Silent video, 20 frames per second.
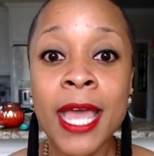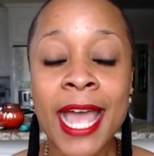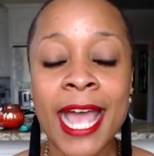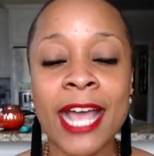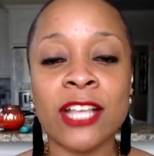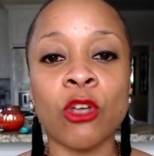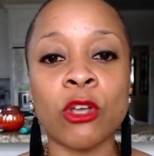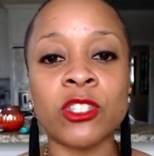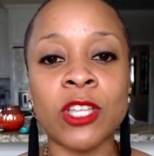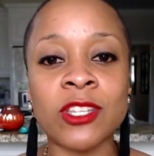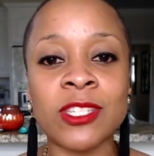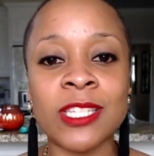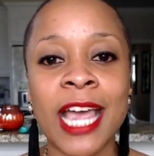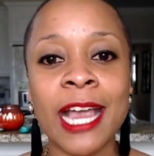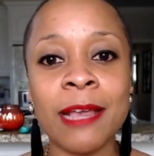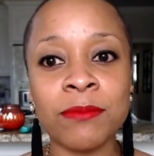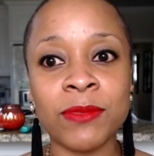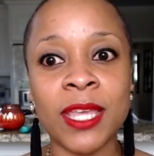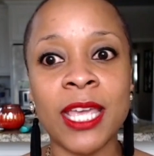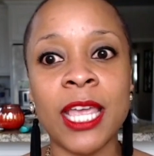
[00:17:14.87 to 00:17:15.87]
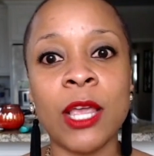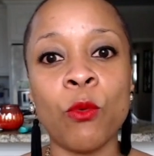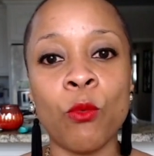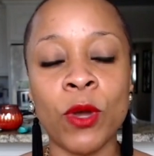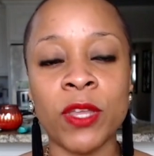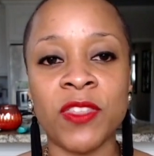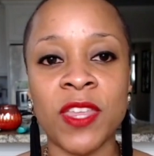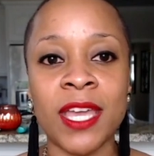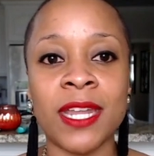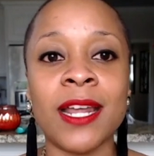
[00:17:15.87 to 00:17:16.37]
And so it's the same thing
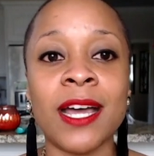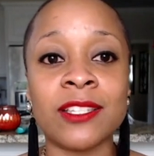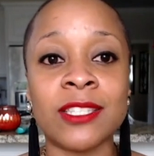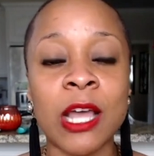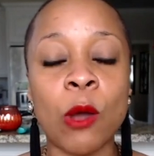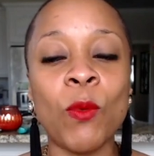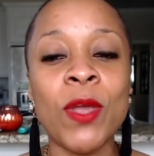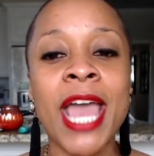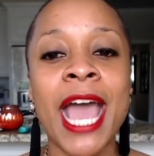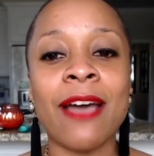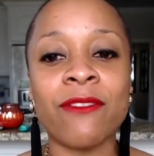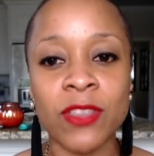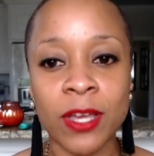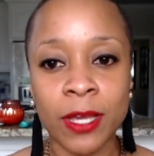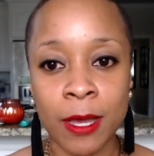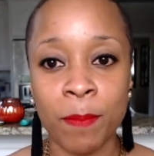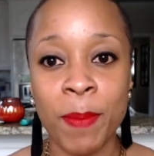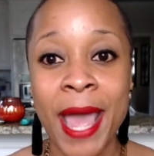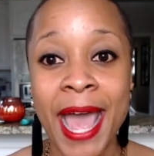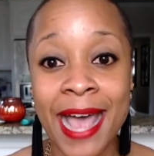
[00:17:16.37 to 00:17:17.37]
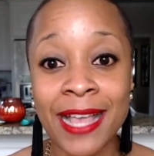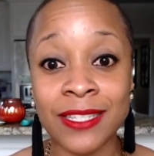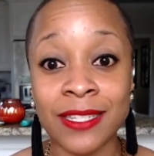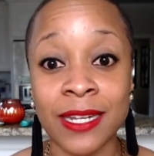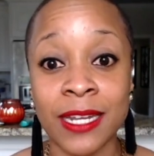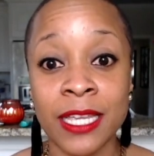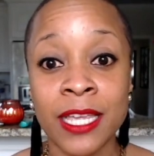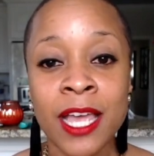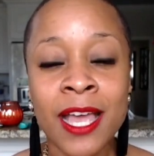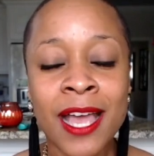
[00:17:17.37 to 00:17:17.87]
within us, that we have the
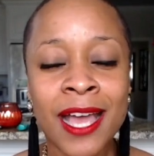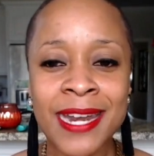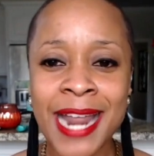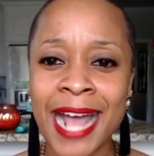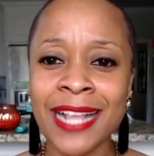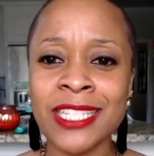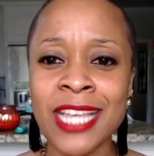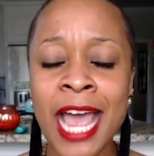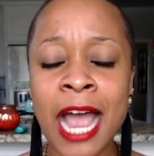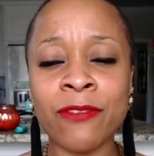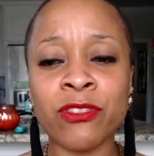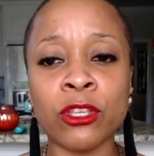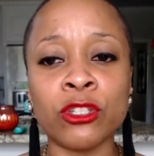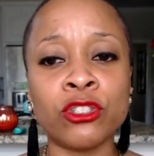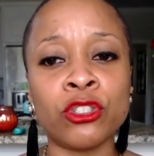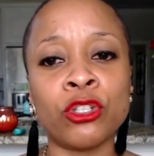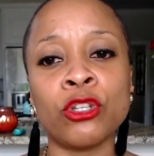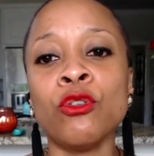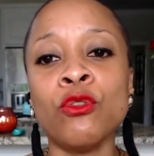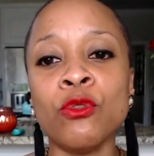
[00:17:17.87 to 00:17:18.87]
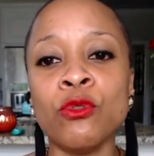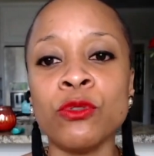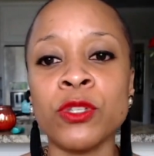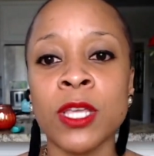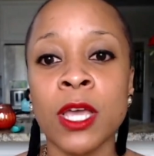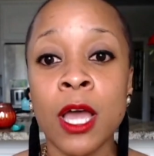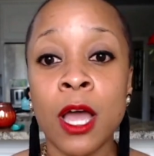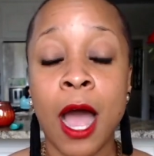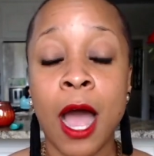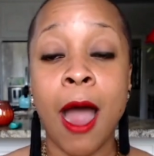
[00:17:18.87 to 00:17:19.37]
capacity not to have to choose
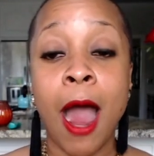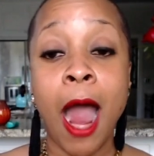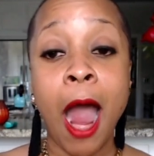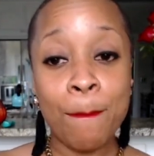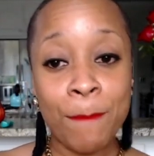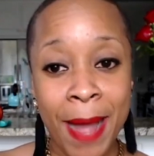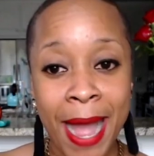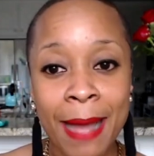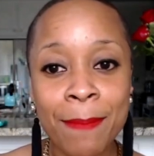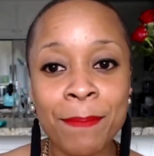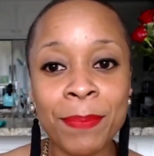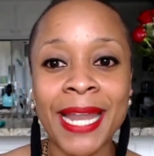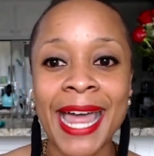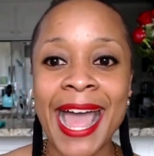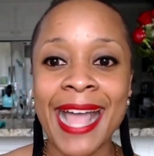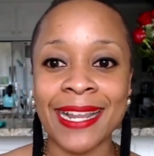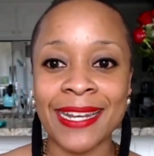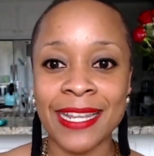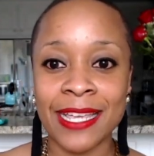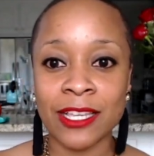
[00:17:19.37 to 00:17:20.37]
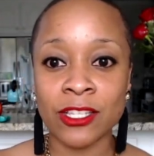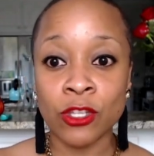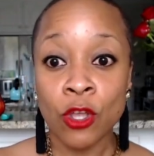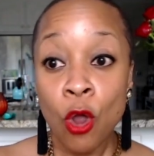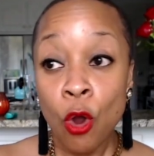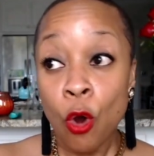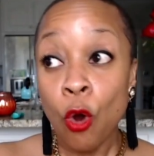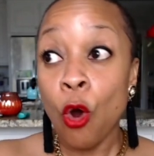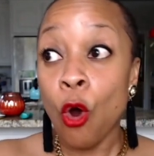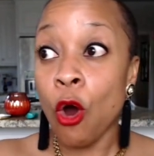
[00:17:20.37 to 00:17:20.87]
my Blackness
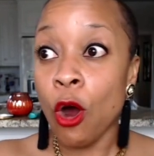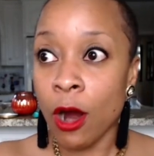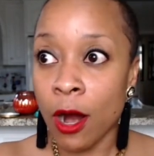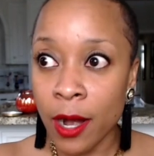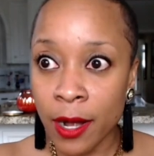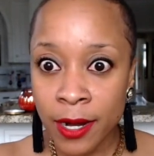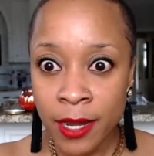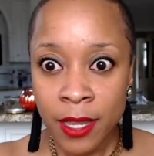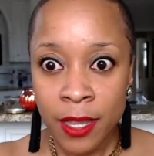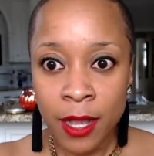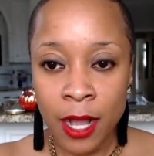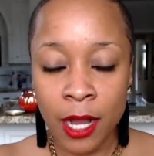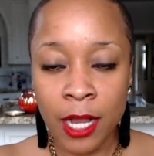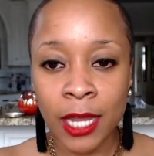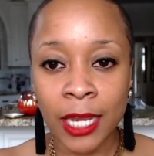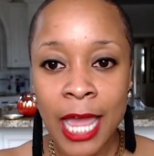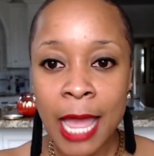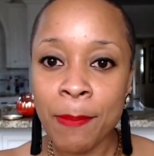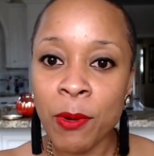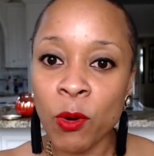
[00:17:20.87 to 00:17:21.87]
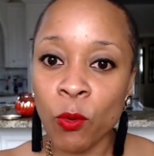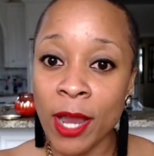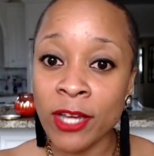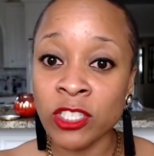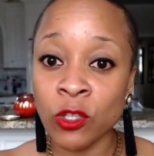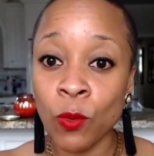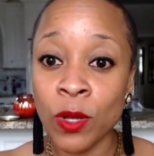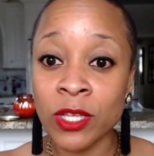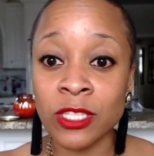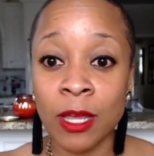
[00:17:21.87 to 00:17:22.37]
or a
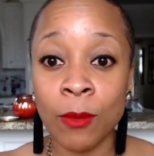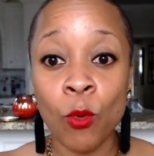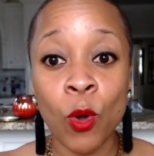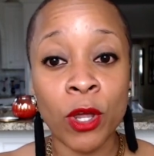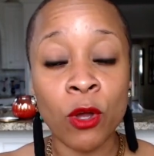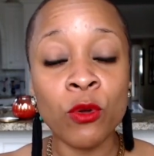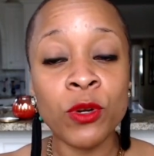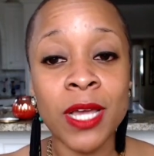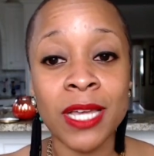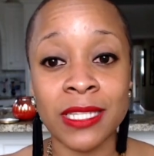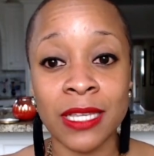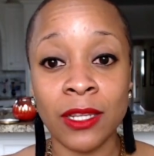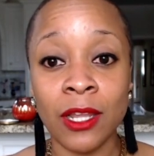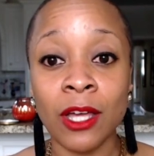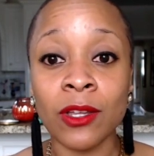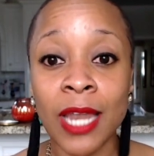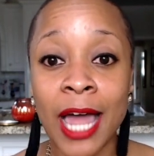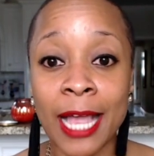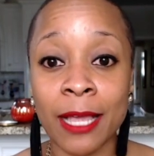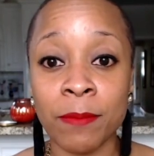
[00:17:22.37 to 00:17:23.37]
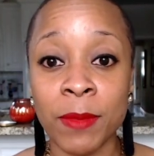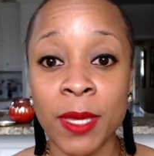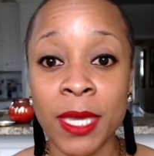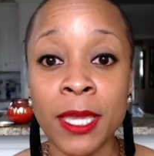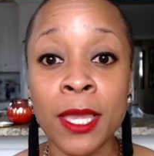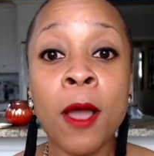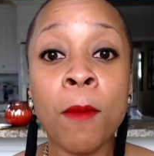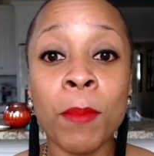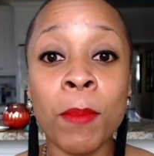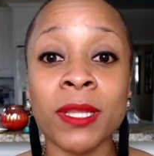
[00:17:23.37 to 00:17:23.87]
collaboration with someone who doesn't look like
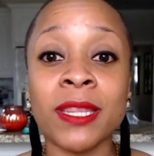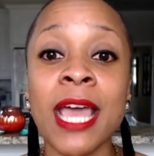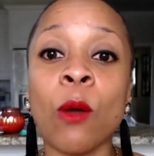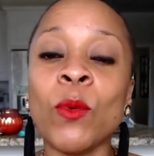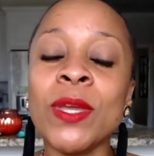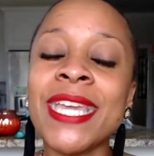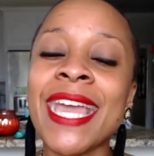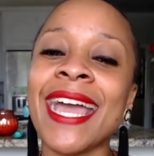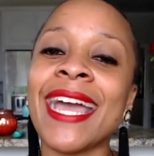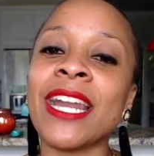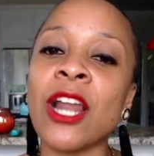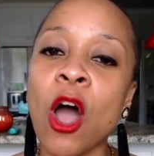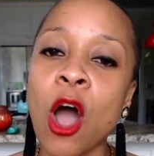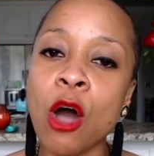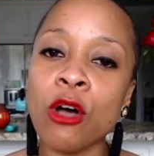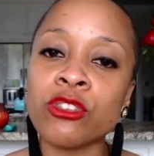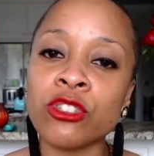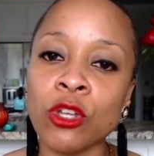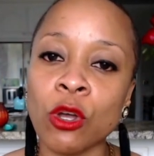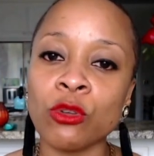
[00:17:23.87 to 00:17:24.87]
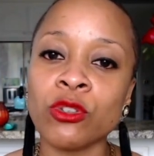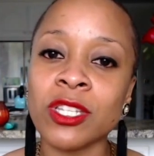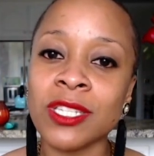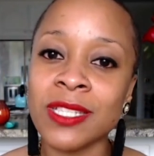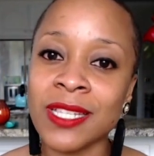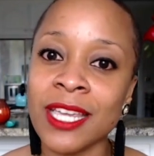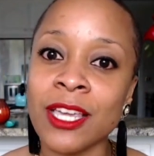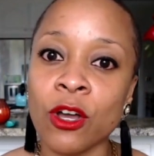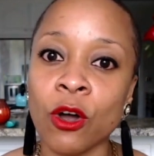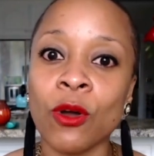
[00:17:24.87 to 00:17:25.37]
me, but that we can also
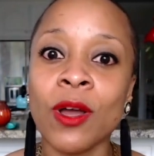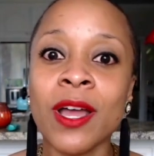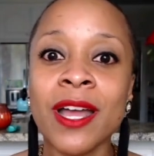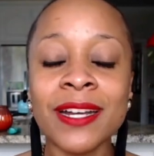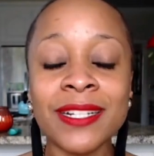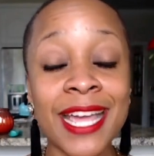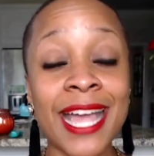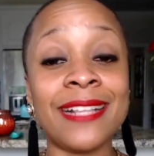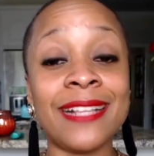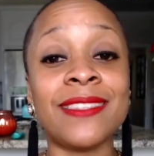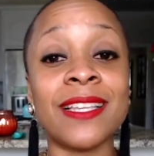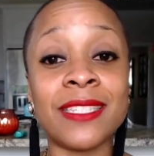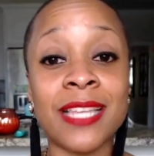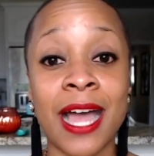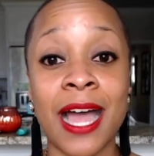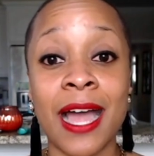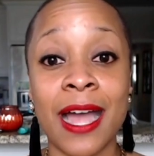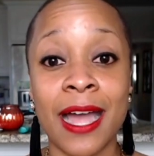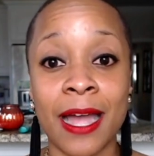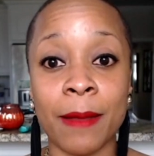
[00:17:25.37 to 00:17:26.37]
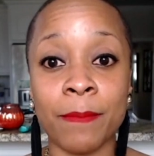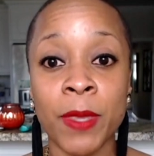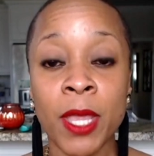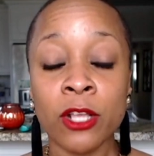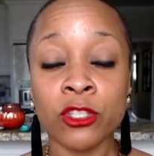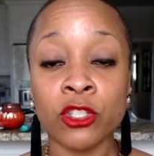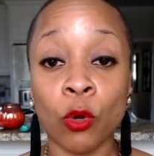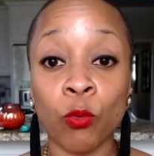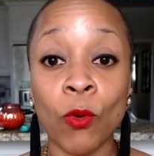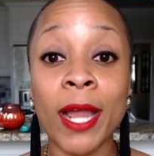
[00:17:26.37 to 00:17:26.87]
still take the time
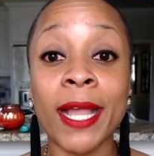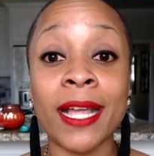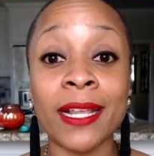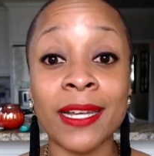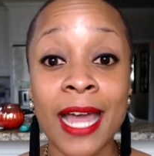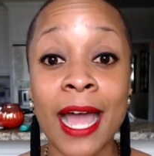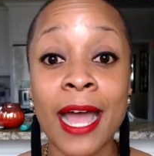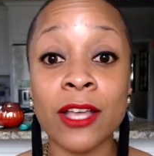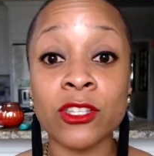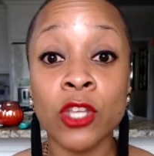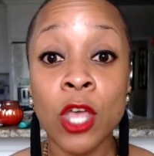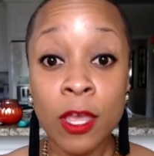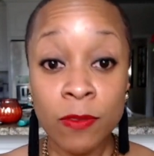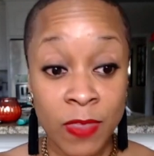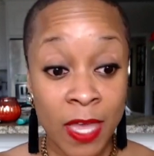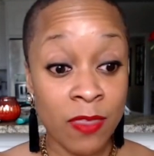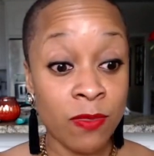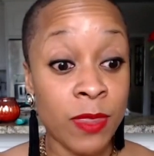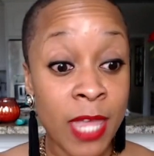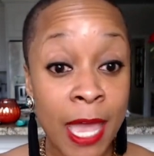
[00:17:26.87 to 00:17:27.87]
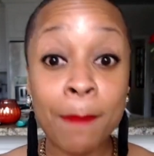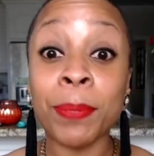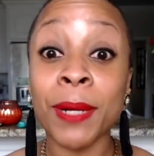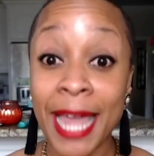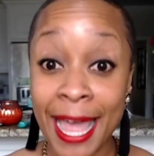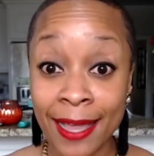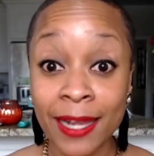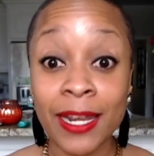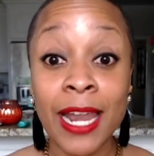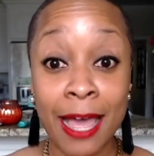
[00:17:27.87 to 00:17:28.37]
to recognize that
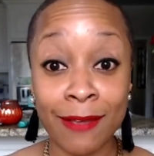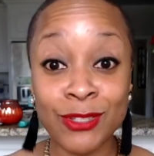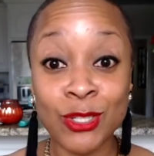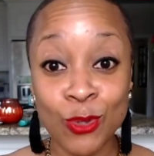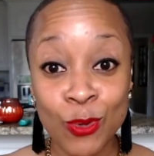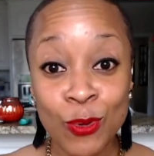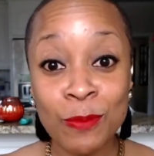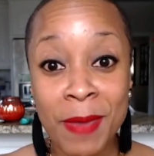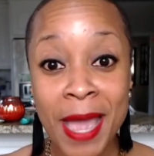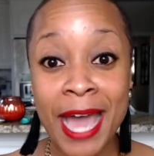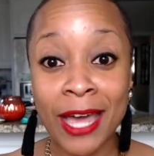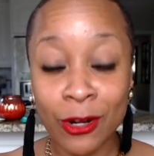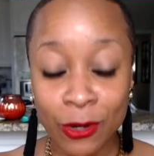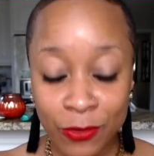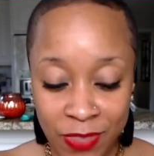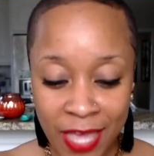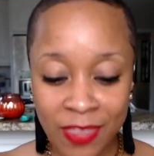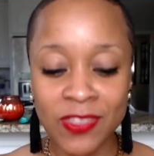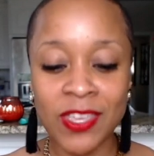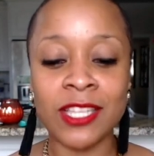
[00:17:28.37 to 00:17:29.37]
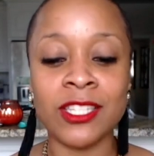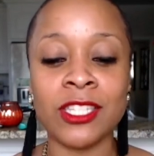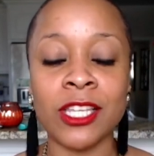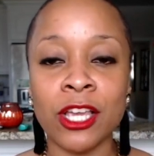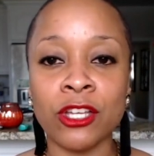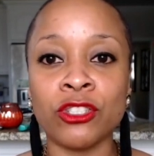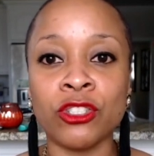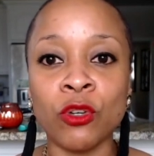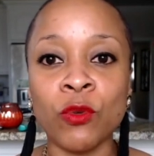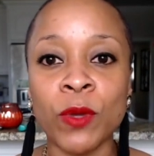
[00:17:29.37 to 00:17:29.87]
Black lives do matter, that this
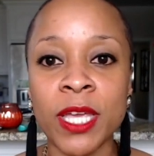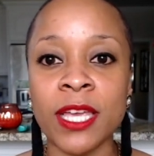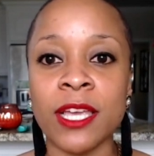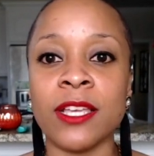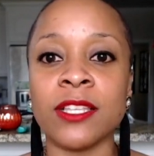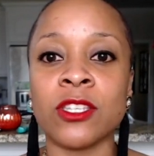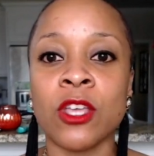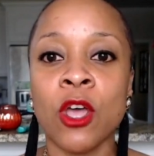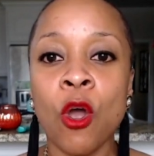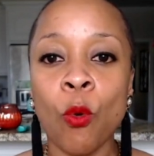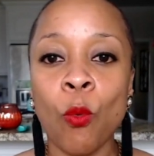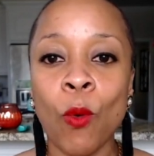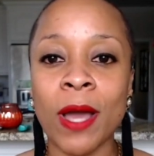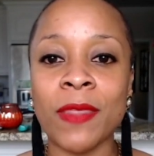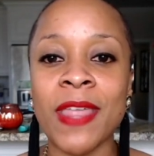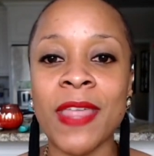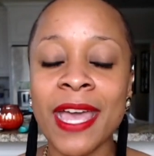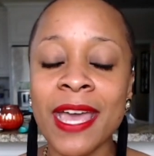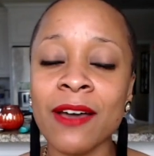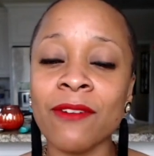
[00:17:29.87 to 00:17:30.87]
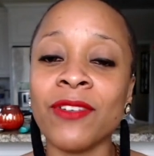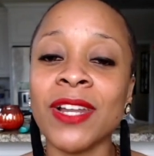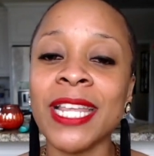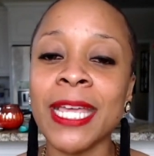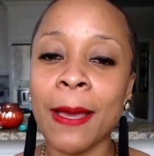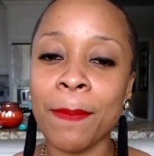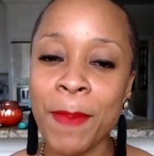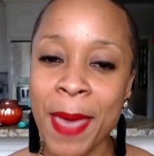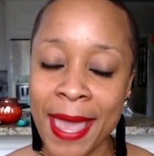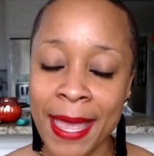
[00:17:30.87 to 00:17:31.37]
issue is one that heavily
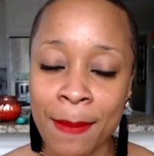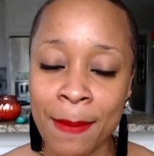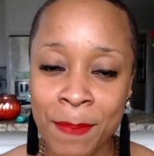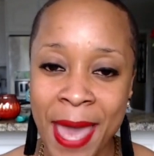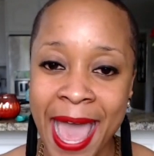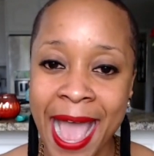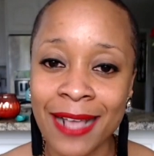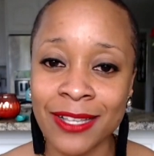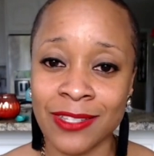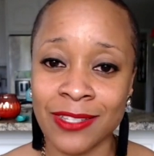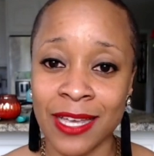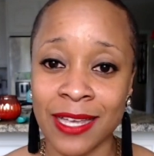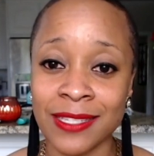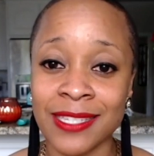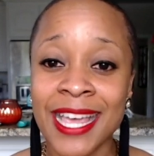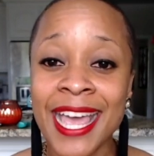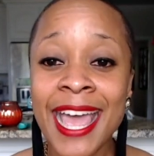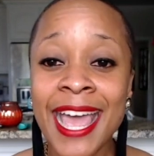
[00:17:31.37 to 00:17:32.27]
impacts us,